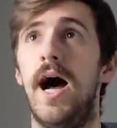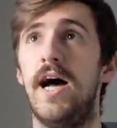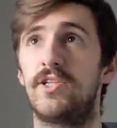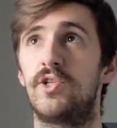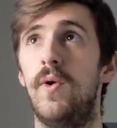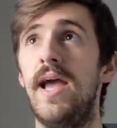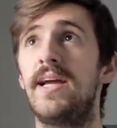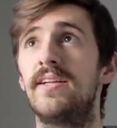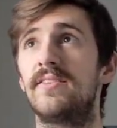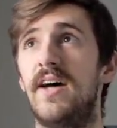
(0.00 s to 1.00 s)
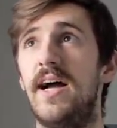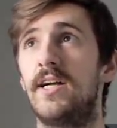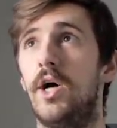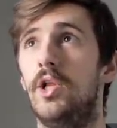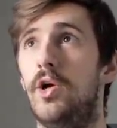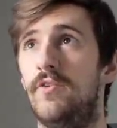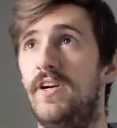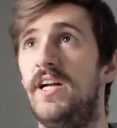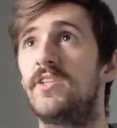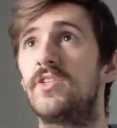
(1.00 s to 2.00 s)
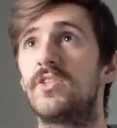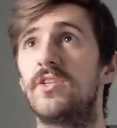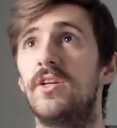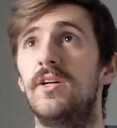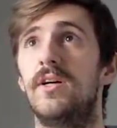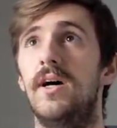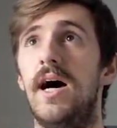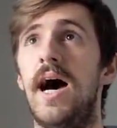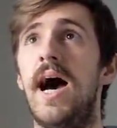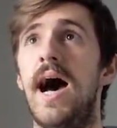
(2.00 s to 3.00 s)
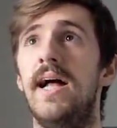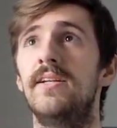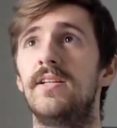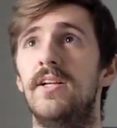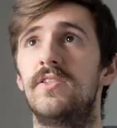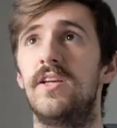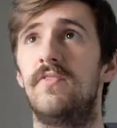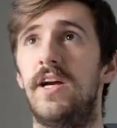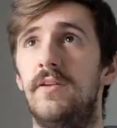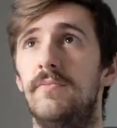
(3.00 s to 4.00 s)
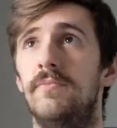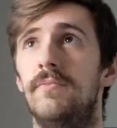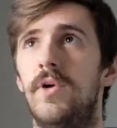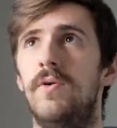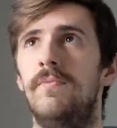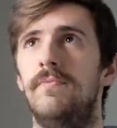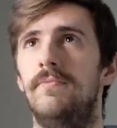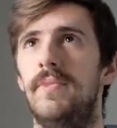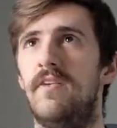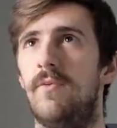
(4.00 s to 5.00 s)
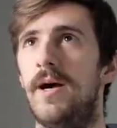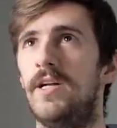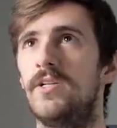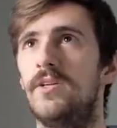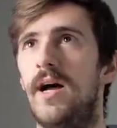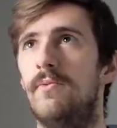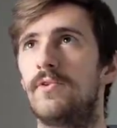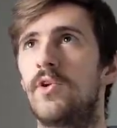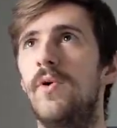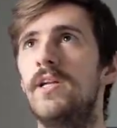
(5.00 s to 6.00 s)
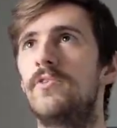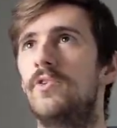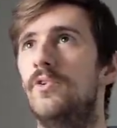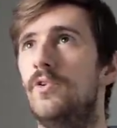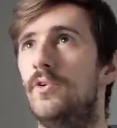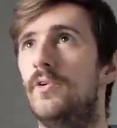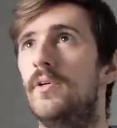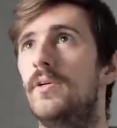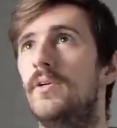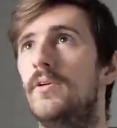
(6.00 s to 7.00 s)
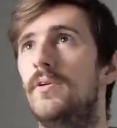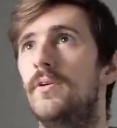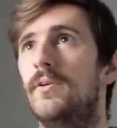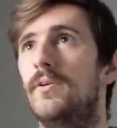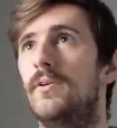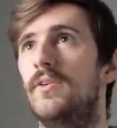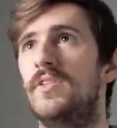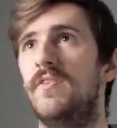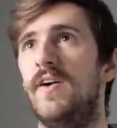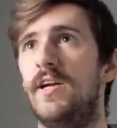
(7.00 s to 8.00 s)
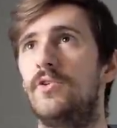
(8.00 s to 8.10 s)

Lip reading: So it can tank a lot of hits. And let's see if I can... oh, never mind. I was going to see if I could